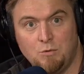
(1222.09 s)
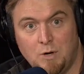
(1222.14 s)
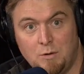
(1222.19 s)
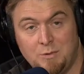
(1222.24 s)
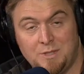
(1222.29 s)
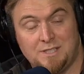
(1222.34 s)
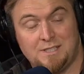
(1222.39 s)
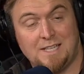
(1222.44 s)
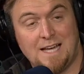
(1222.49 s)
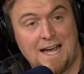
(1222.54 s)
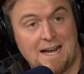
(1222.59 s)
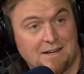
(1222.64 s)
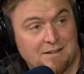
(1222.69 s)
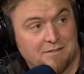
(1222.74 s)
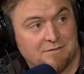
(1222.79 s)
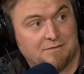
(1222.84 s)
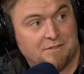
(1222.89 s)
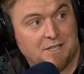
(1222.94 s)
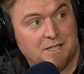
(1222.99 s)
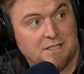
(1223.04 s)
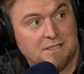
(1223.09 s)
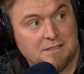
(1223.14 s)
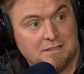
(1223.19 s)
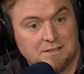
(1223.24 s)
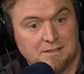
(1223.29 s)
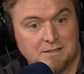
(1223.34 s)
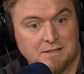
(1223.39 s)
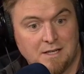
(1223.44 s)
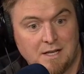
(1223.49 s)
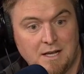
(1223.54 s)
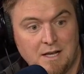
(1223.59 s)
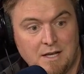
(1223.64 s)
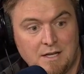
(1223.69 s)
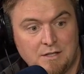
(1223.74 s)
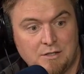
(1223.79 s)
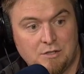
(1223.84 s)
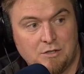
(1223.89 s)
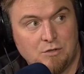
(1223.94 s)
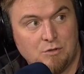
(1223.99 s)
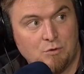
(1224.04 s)
sacrifice
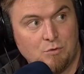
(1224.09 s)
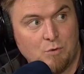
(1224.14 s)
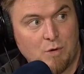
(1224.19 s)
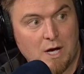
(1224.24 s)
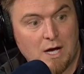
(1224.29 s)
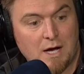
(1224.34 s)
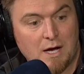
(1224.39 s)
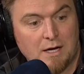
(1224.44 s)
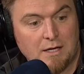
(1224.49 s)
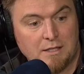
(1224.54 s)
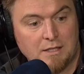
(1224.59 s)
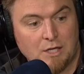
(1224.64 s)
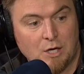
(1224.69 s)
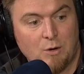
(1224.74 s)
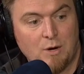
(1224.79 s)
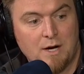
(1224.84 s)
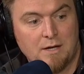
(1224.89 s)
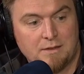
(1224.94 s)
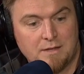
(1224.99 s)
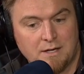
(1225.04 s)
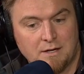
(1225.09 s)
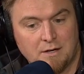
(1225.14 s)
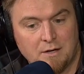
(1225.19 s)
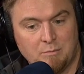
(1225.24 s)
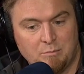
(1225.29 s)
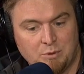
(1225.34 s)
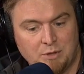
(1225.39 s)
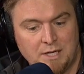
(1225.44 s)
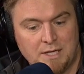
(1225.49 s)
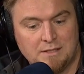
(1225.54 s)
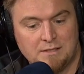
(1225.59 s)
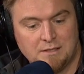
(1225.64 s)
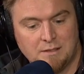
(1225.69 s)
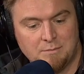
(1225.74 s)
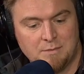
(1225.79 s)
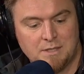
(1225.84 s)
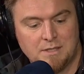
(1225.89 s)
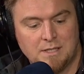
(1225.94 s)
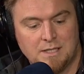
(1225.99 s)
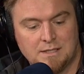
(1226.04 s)
to go out there and play
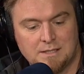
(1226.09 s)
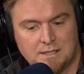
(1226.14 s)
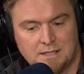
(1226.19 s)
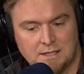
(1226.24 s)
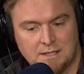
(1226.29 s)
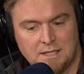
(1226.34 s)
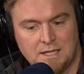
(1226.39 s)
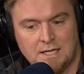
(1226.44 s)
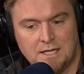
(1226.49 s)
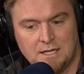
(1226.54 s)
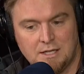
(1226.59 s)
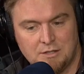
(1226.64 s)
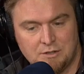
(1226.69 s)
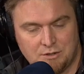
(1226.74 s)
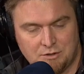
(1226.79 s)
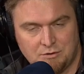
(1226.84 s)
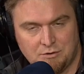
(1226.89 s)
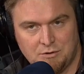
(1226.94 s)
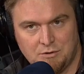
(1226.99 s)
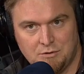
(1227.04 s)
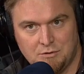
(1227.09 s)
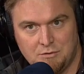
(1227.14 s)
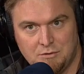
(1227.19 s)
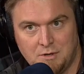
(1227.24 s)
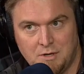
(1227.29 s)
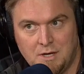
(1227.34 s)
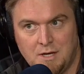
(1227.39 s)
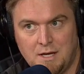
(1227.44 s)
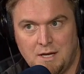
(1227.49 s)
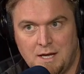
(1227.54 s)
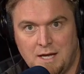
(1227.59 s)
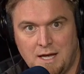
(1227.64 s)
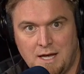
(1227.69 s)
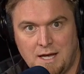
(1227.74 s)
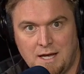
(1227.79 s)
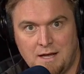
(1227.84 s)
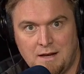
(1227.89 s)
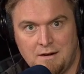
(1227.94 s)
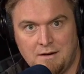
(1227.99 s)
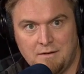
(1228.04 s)
something that's clean and true
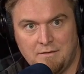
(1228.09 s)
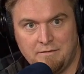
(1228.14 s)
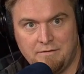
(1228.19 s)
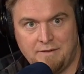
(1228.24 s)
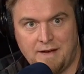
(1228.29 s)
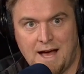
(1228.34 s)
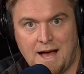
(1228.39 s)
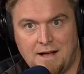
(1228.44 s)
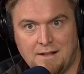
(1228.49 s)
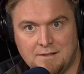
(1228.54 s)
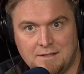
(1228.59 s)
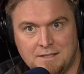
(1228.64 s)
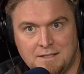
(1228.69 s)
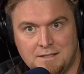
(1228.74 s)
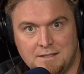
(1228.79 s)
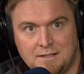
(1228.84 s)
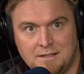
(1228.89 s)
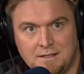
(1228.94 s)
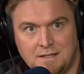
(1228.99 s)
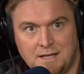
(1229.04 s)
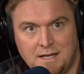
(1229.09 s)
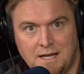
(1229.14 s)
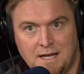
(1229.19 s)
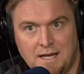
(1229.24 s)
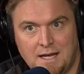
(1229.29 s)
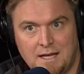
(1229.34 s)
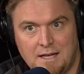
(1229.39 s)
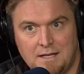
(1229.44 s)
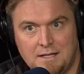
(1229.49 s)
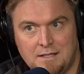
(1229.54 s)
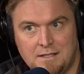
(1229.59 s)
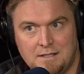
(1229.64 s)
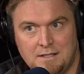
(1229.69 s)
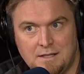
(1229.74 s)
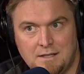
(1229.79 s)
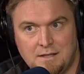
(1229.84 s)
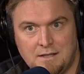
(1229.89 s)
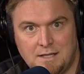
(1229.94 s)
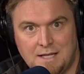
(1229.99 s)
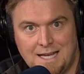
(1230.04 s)
and valid, and
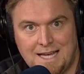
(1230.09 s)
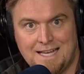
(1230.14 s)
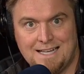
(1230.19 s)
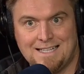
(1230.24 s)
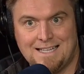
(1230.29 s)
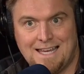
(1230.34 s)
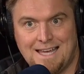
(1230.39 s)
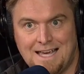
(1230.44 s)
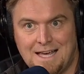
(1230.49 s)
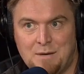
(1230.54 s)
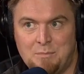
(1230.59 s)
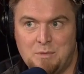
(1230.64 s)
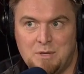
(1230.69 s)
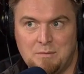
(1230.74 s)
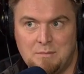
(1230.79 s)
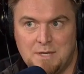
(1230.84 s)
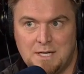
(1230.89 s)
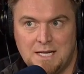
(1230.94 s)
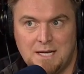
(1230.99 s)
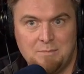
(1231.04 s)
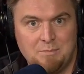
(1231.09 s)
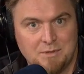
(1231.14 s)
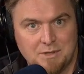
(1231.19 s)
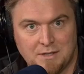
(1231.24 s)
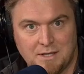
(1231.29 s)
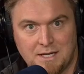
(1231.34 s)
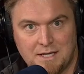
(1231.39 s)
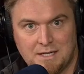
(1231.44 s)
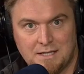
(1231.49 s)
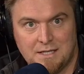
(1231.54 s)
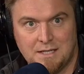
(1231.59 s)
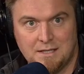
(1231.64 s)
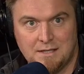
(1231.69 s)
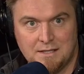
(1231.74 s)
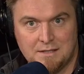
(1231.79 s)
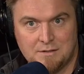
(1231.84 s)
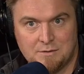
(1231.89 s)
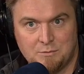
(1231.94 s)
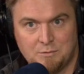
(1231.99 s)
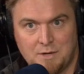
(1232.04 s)
it can be manipulated in
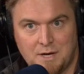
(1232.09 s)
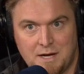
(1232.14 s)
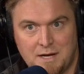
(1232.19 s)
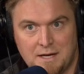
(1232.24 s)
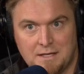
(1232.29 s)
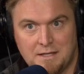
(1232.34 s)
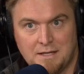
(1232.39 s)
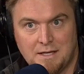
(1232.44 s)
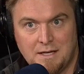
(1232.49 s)
this way,